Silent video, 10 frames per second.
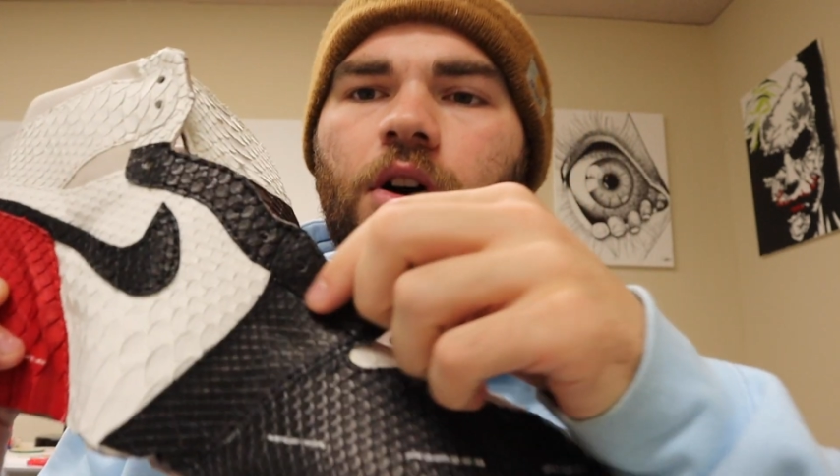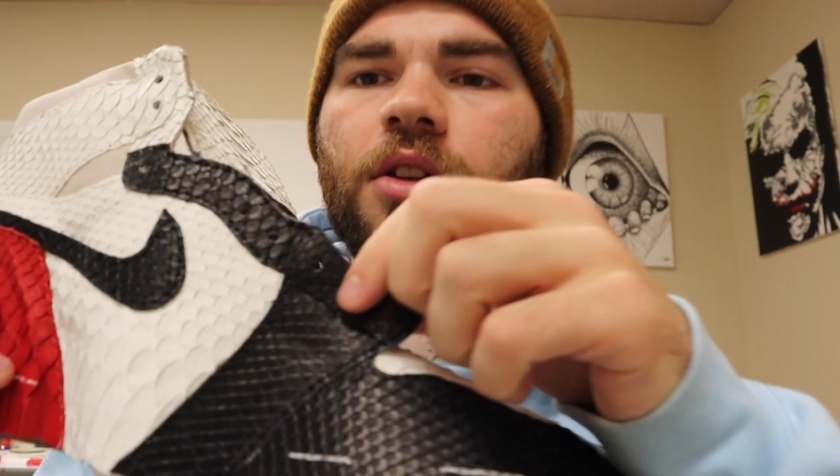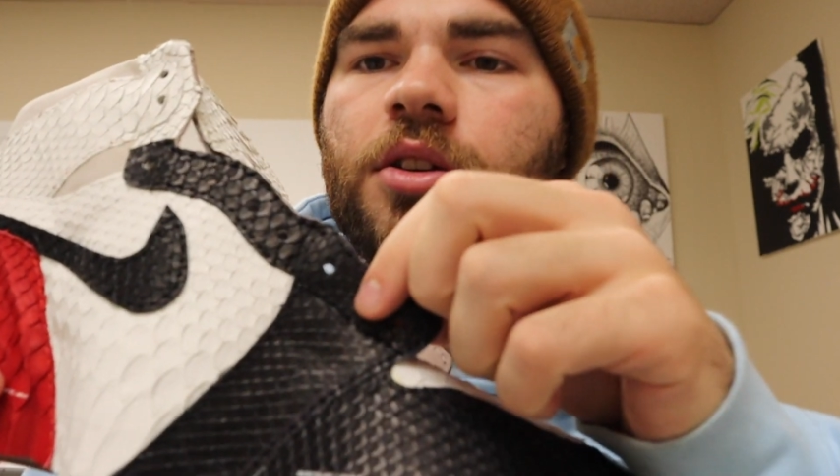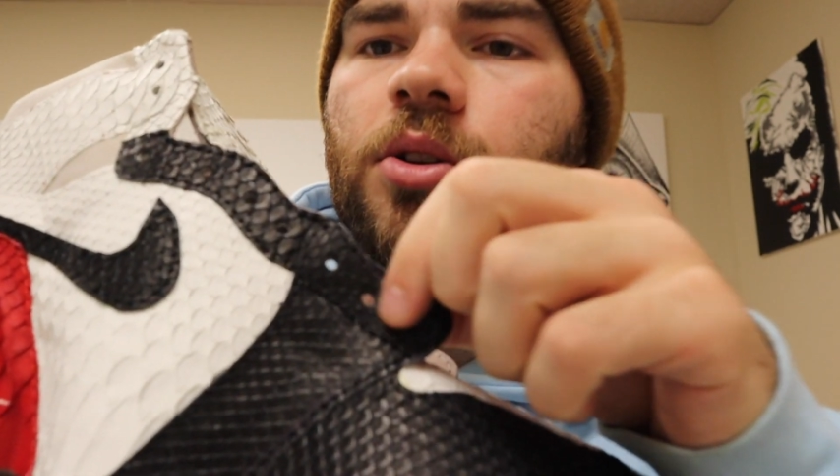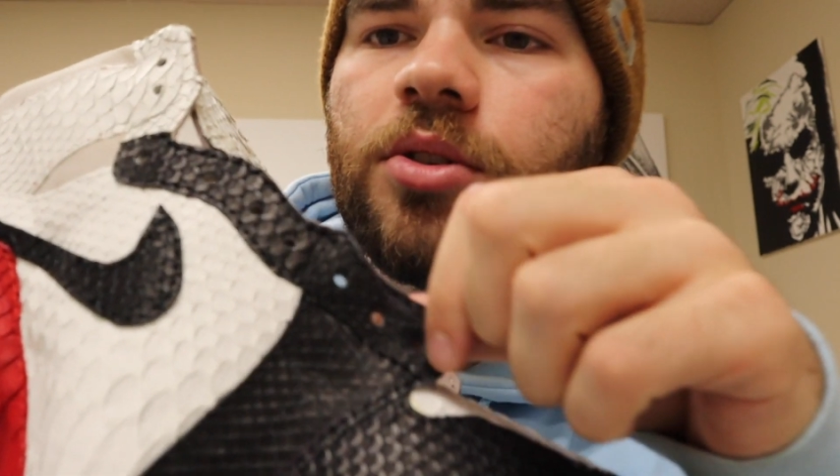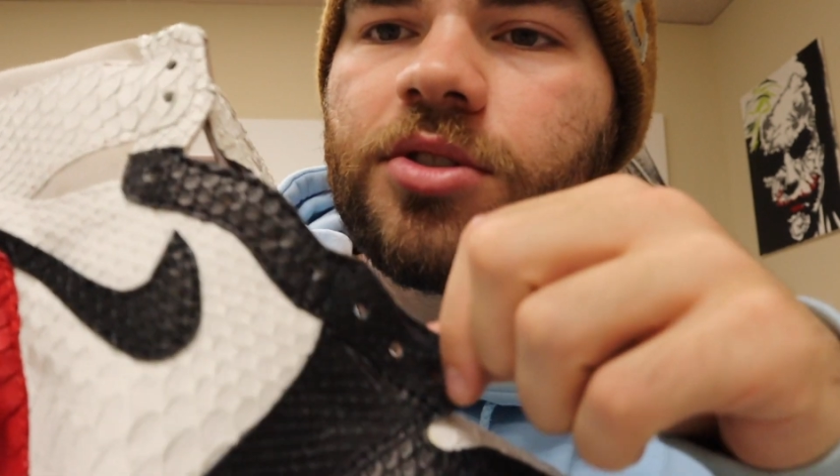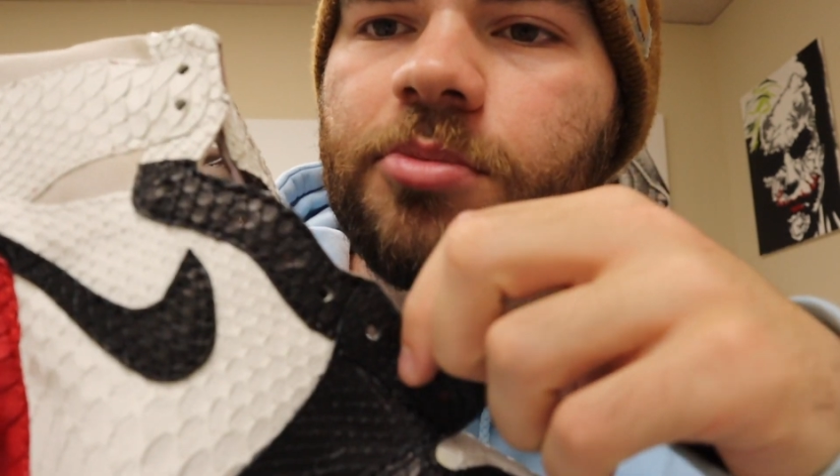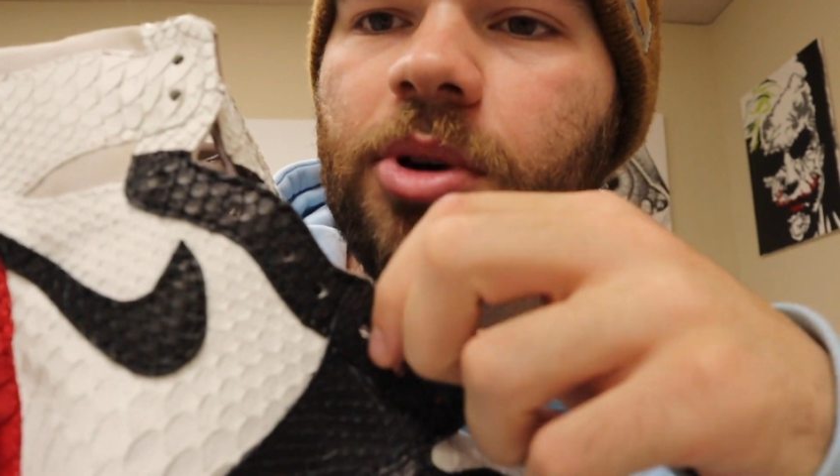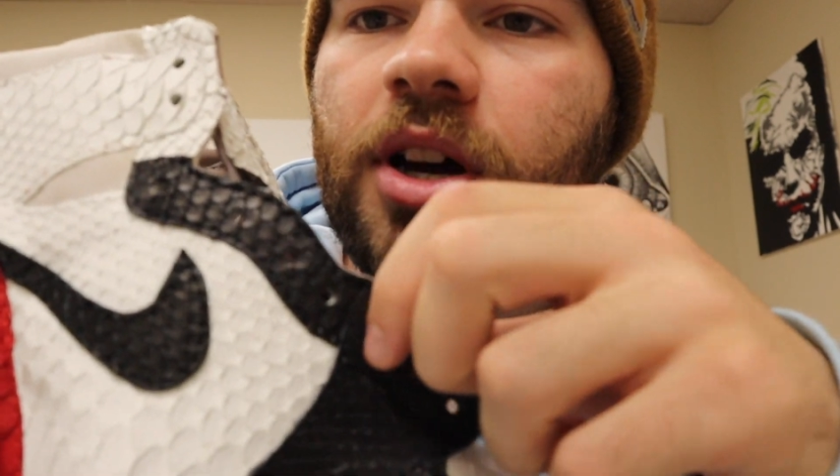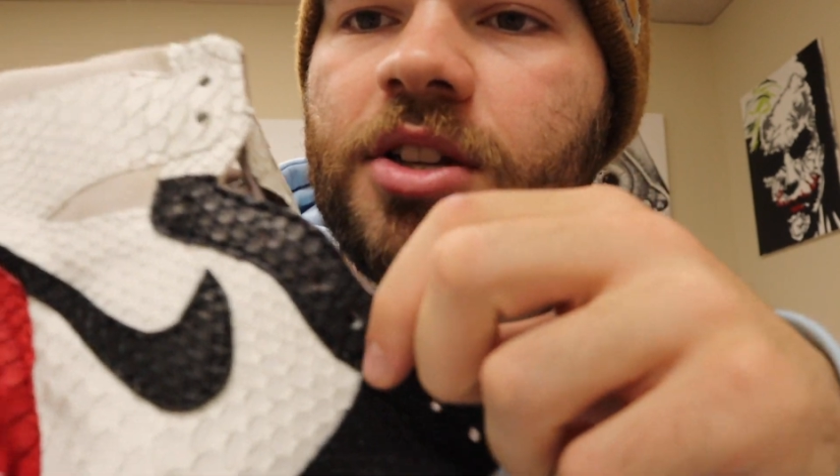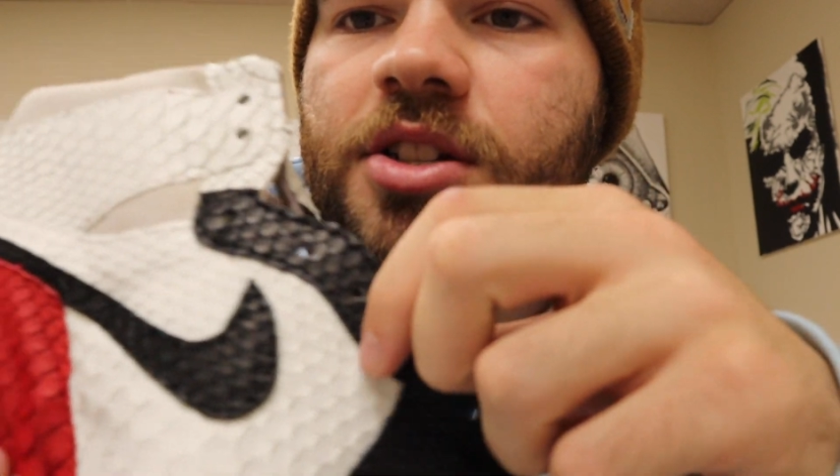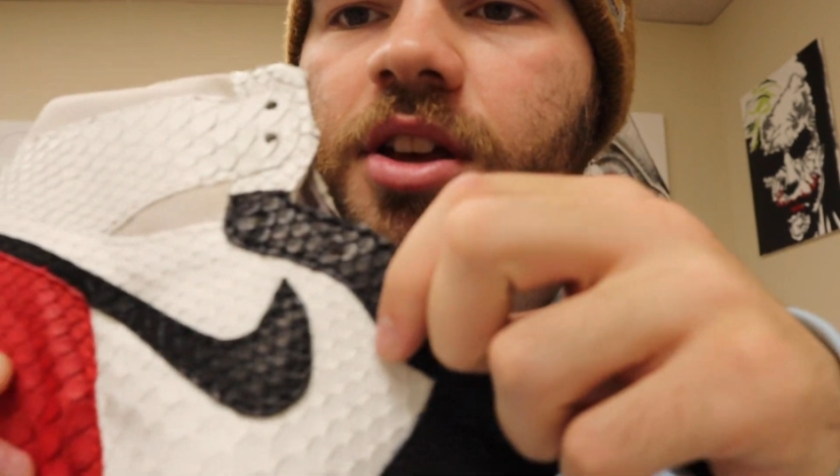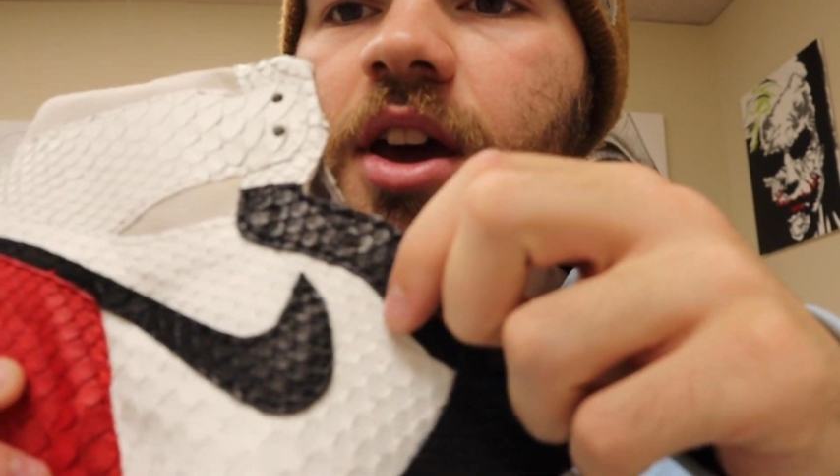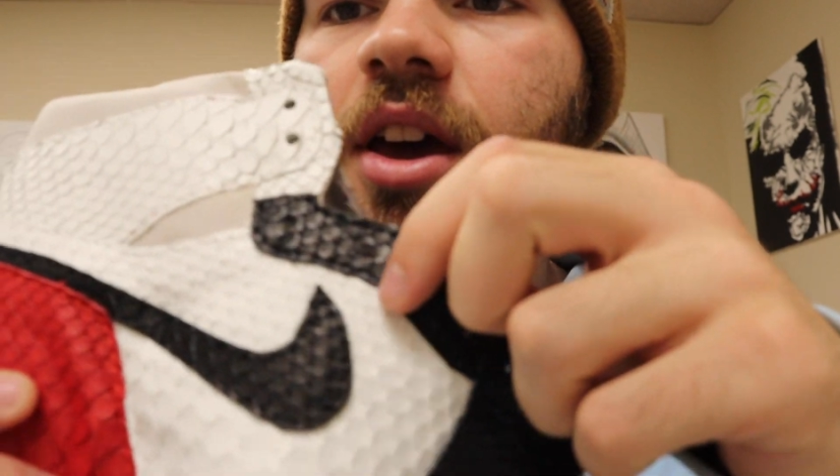All the holes are punched.